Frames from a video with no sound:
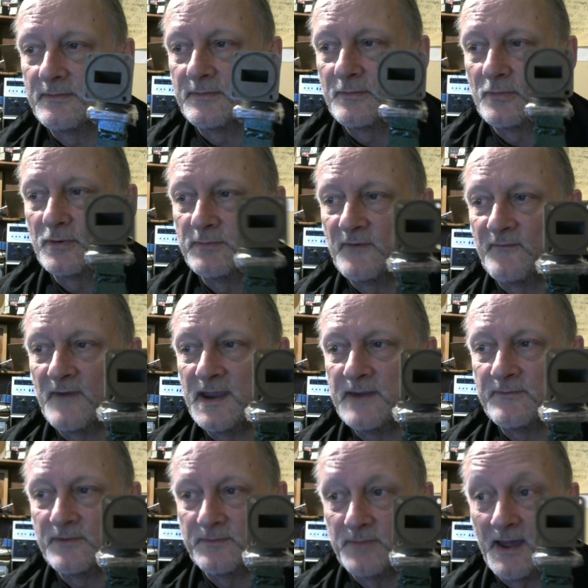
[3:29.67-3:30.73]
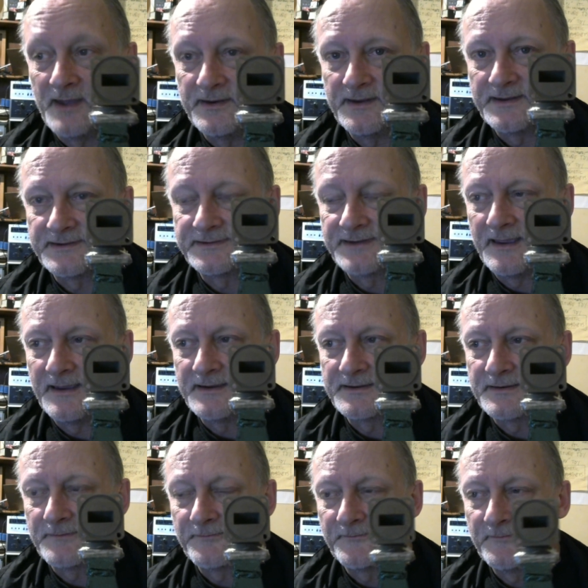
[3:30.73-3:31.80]
wouldn't be favoured by this
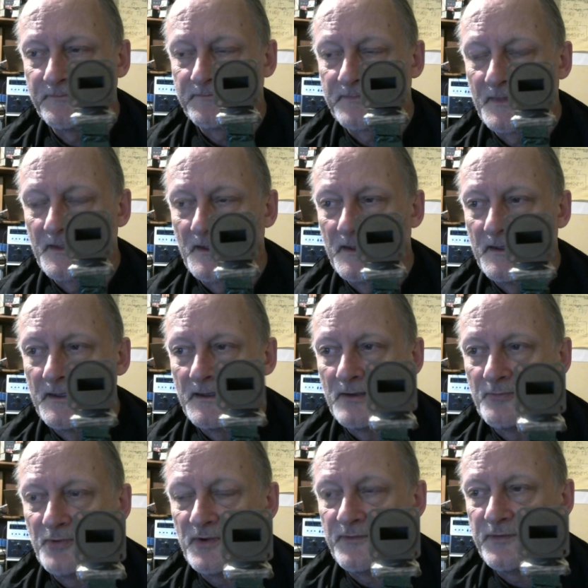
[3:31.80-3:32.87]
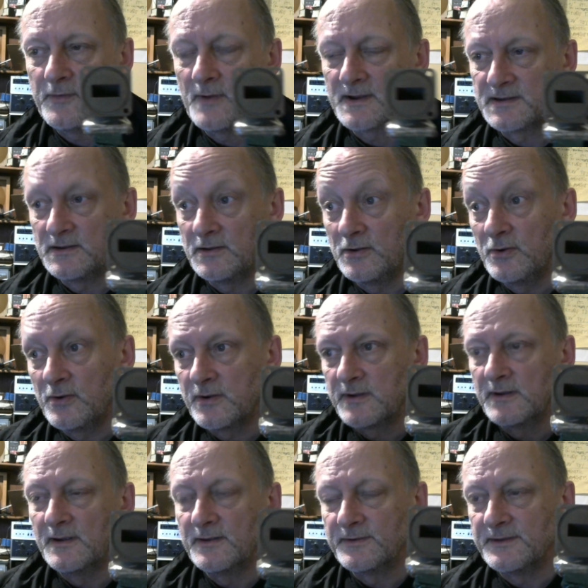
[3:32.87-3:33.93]
size. But if you actually look
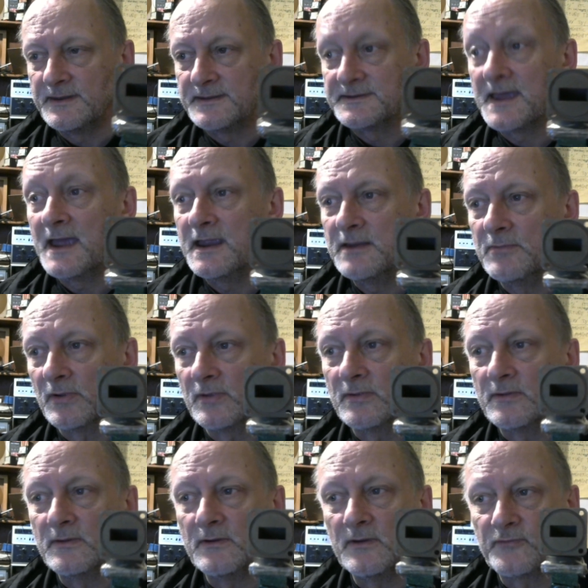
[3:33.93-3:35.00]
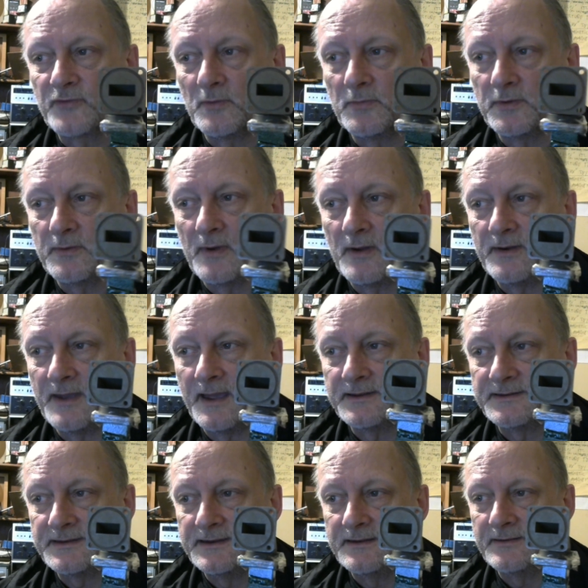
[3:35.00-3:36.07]
at the table of
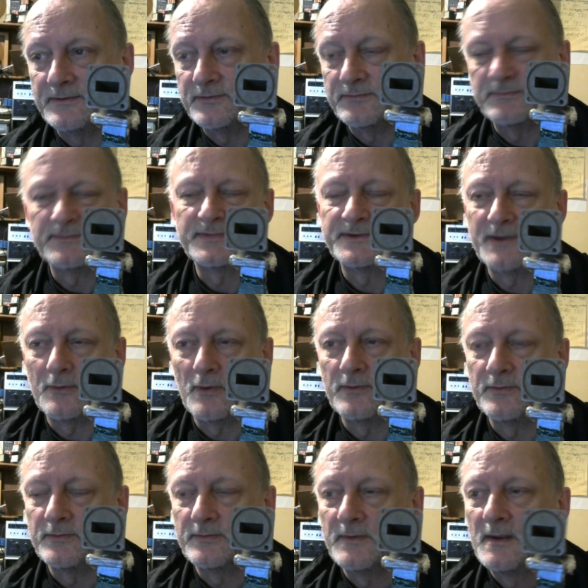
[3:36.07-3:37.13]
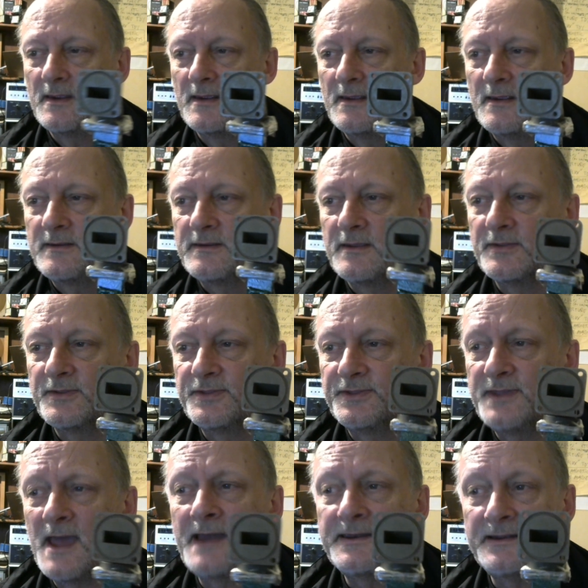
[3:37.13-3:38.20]
WR90 and so on,
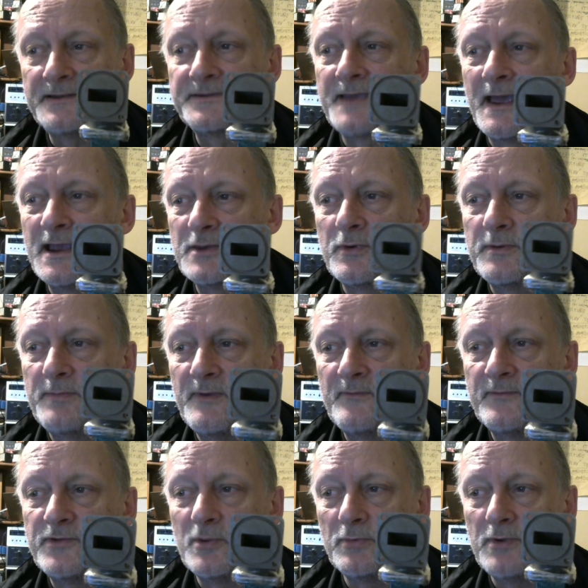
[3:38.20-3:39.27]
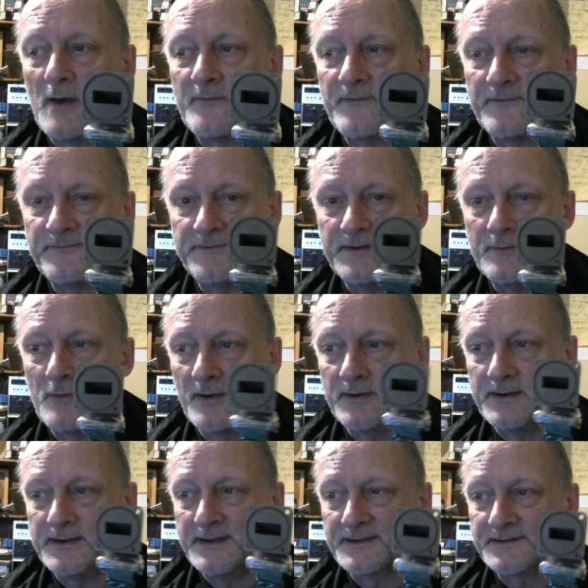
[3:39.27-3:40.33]
the ideal size would have been WR51
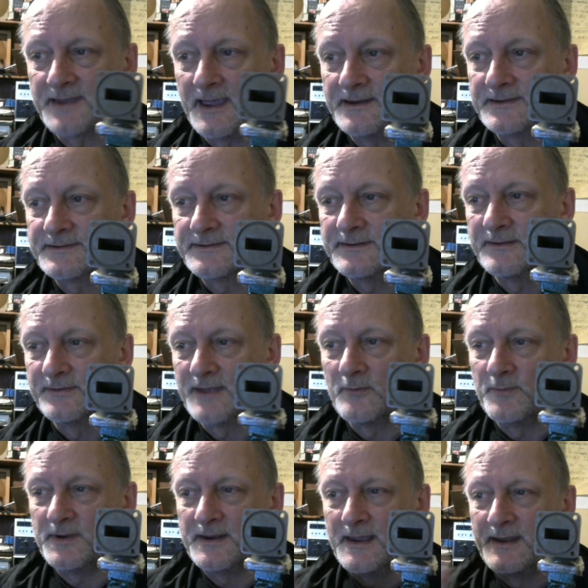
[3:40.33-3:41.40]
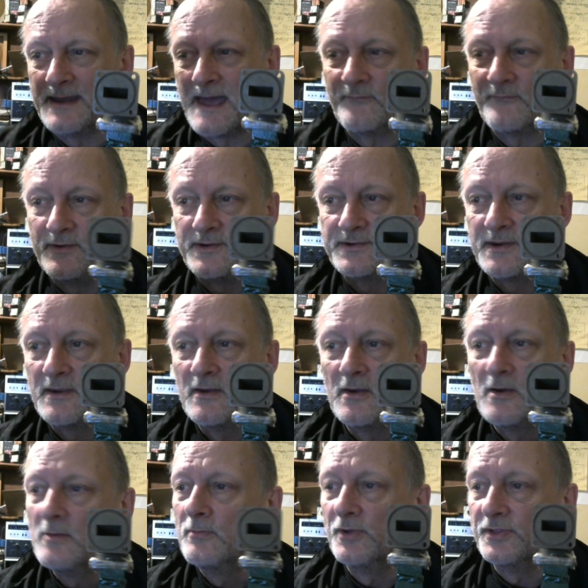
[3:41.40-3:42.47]
in his case. That would be an average.
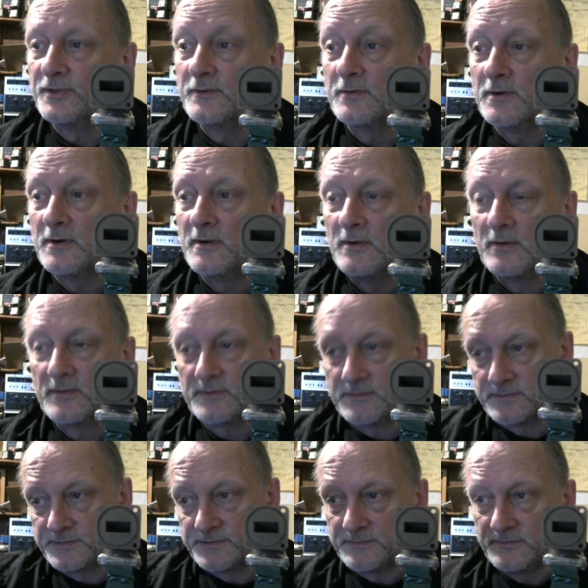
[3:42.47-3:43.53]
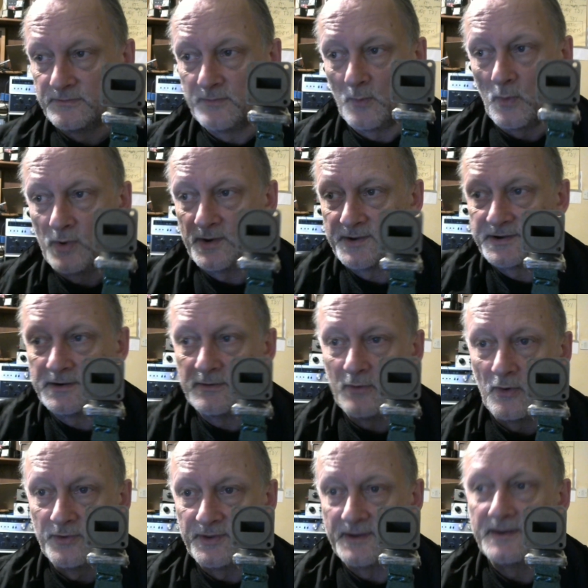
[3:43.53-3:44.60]
But there are one or two
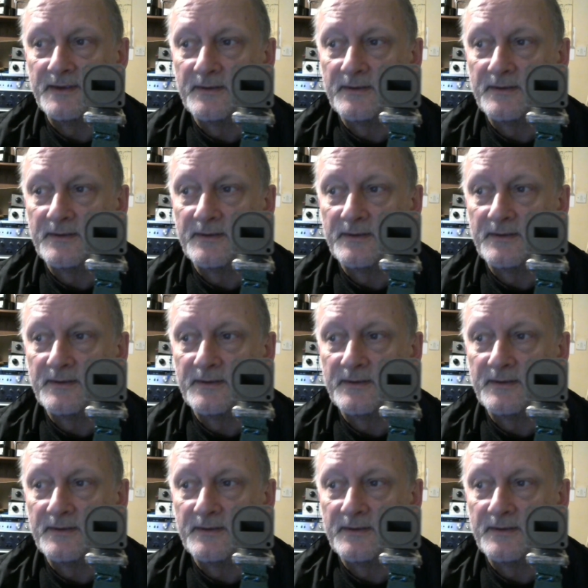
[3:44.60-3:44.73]
other